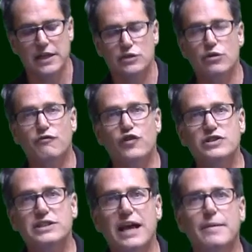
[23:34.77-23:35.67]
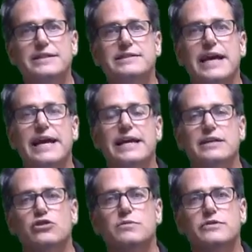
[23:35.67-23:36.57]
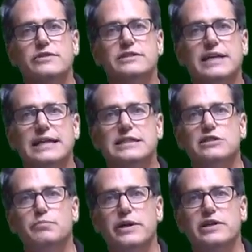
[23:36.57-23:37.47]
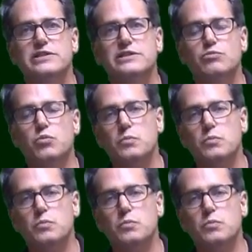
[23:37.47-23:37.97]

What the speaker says: So the first thing I'm going to say in terms of this guy's experience is